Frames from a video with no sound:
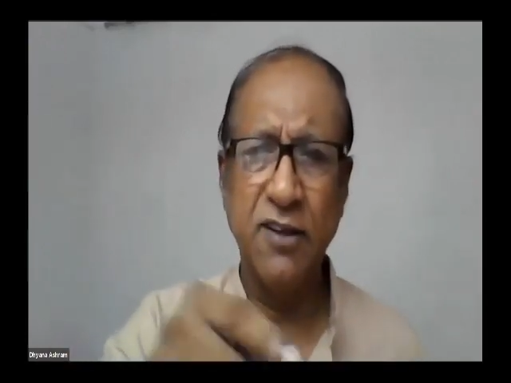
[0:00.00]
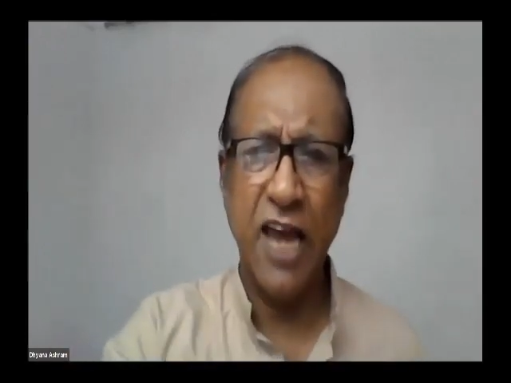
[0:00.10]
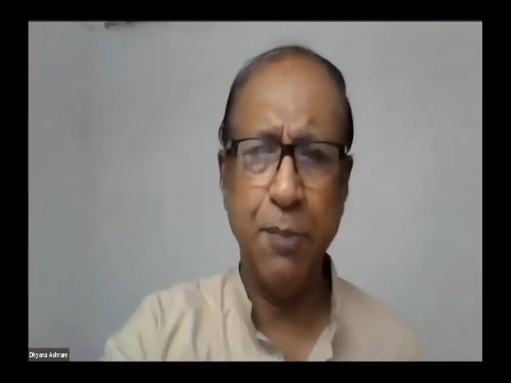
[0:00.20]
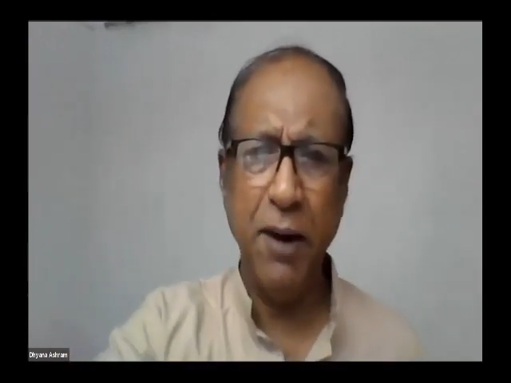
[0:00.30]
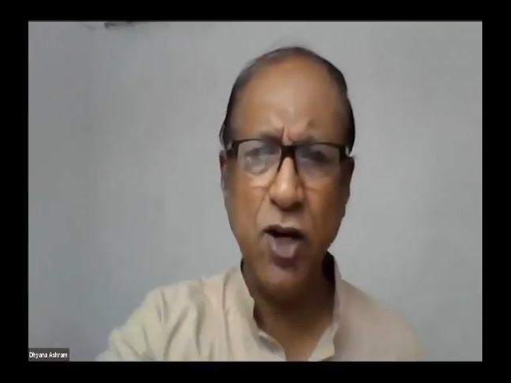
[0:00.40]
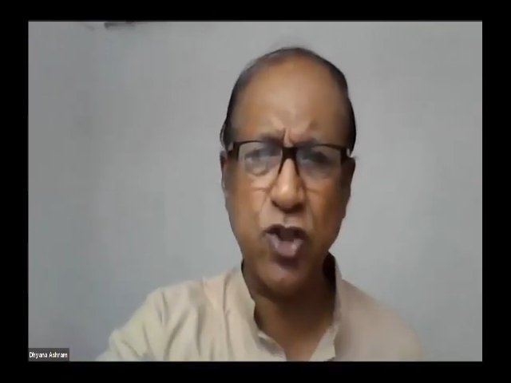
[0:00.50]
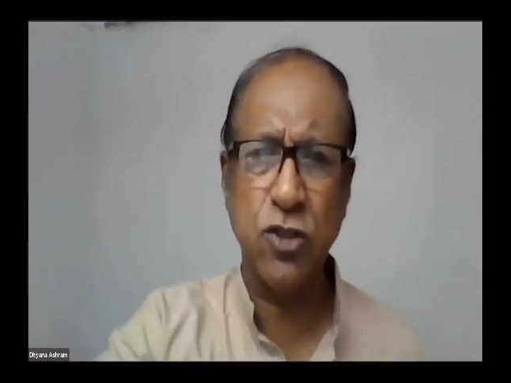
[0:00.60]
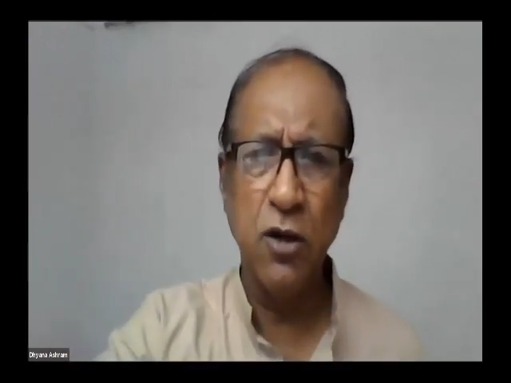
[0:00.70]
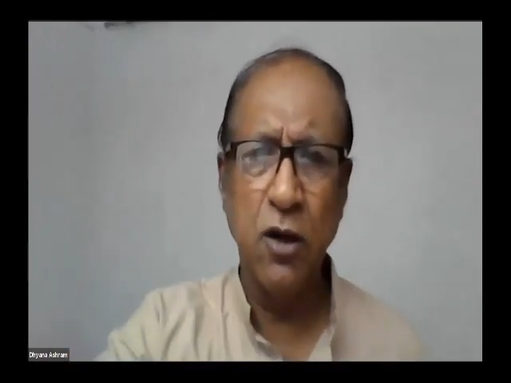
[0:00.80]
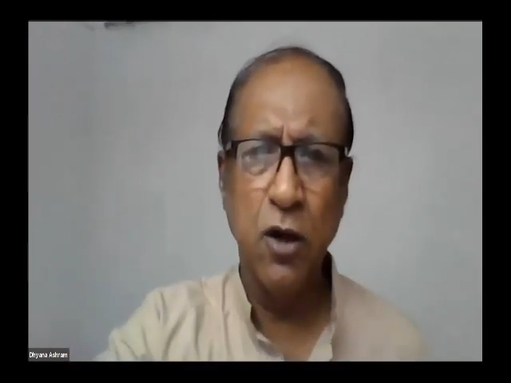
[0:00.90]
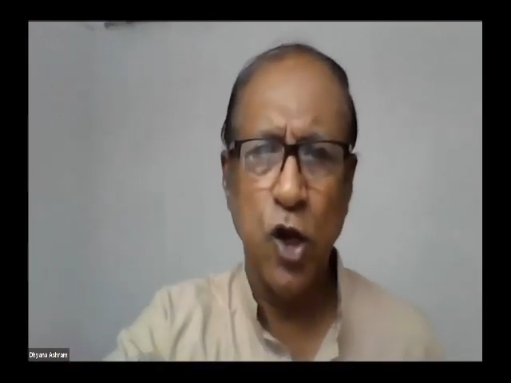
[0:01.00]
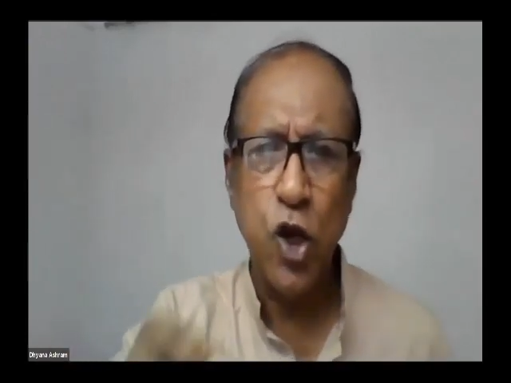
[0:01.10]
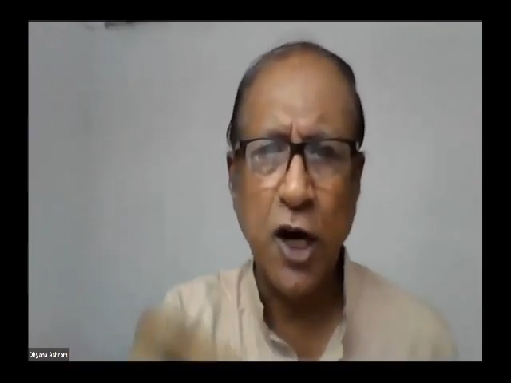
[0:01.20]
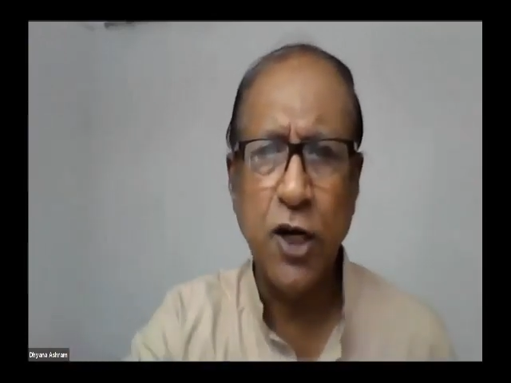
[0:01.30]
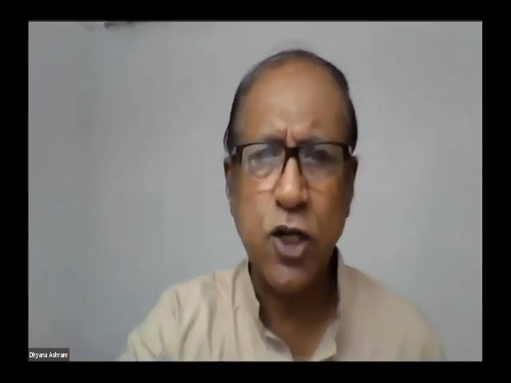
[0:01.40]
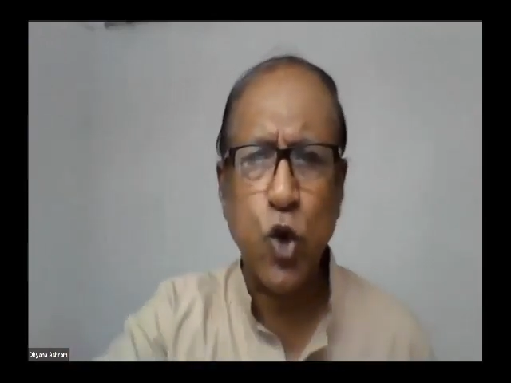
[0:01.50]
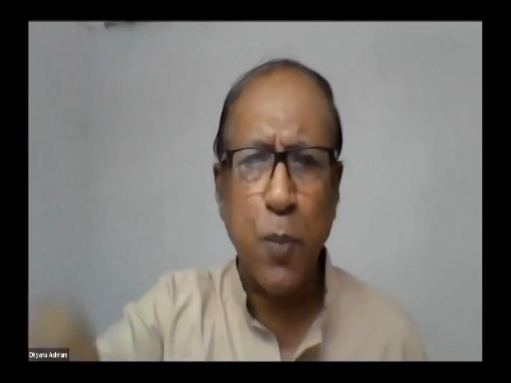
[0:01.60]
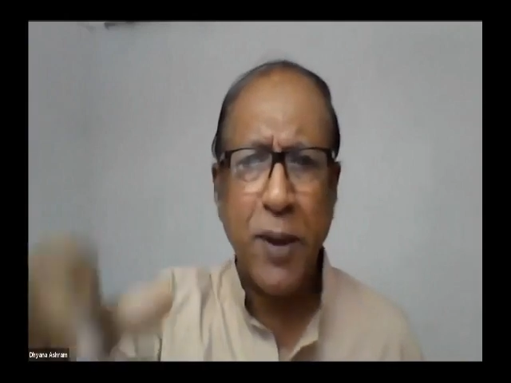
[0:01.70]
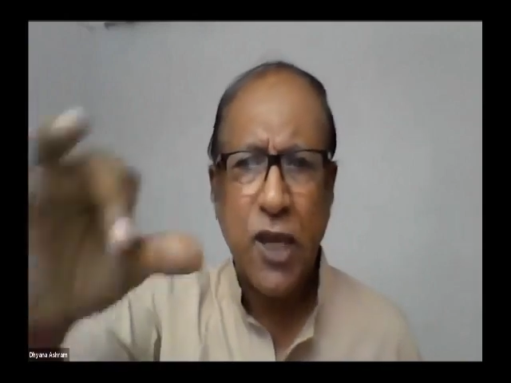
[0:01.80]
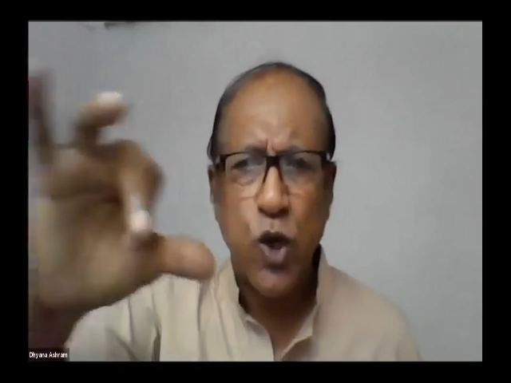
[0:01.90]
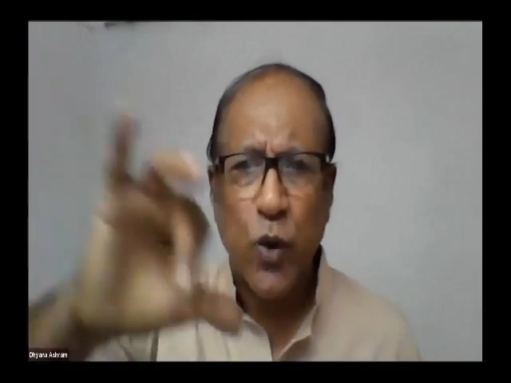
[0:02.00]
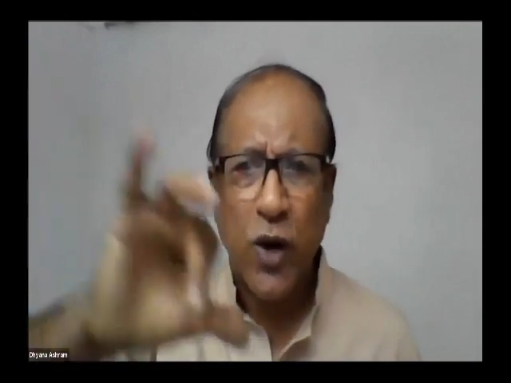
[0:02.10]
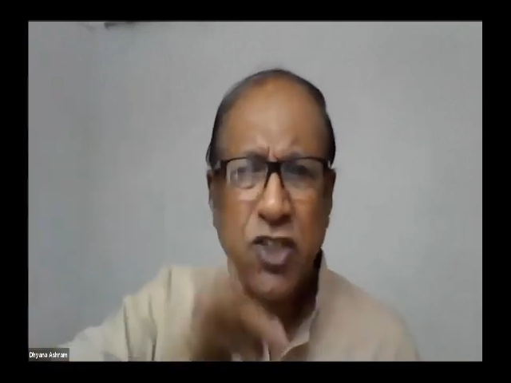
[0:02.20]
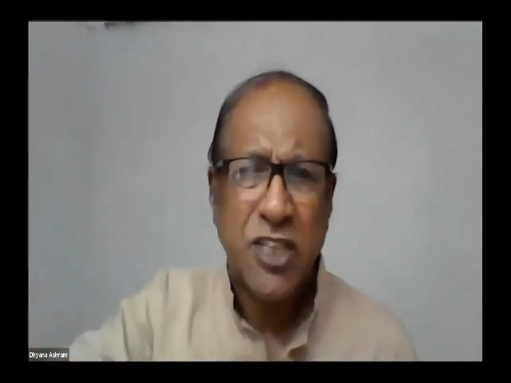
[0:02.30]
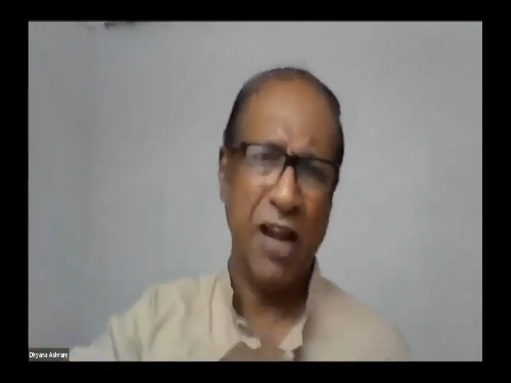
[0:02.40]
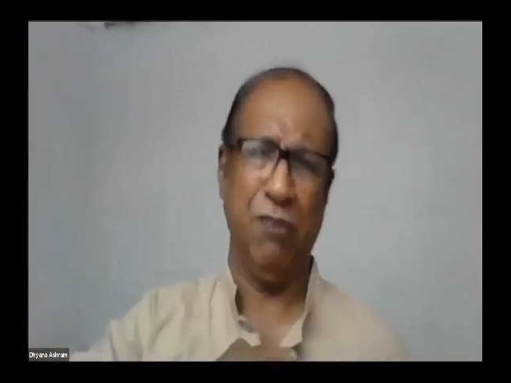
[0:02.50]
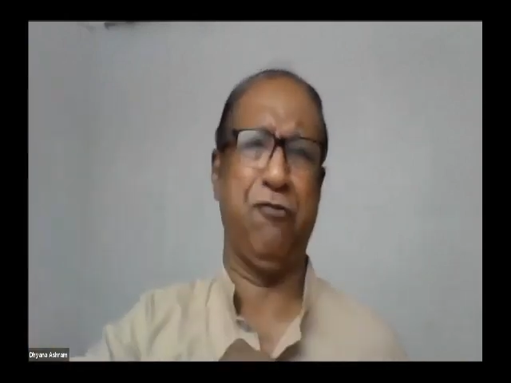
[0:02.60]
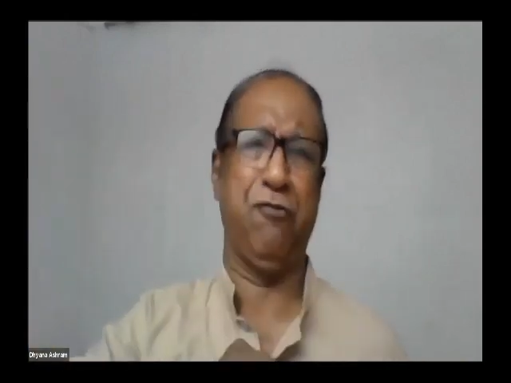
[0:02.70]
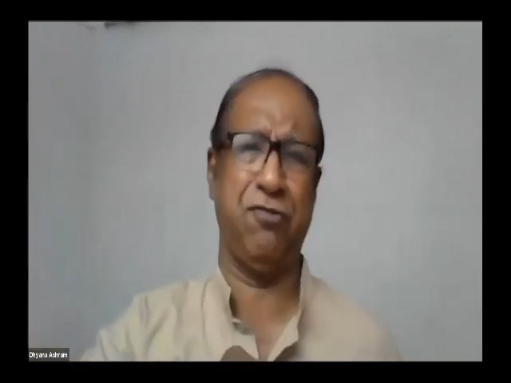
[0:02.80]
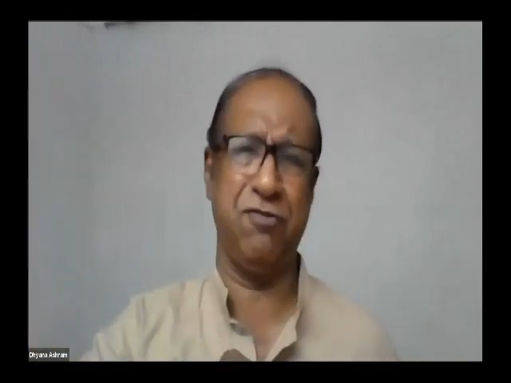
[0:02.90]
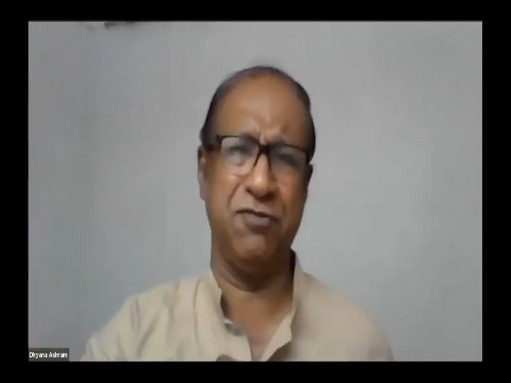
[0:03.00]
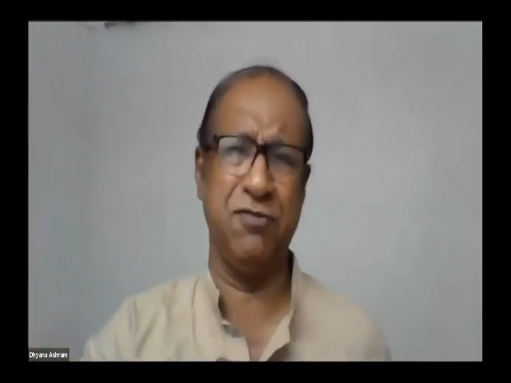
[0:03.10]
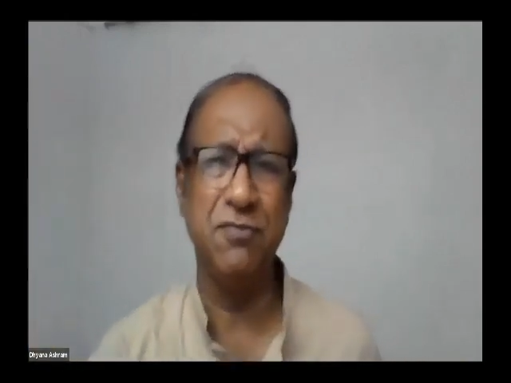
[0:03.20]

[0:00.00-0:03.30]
That means you are disobeying yourself.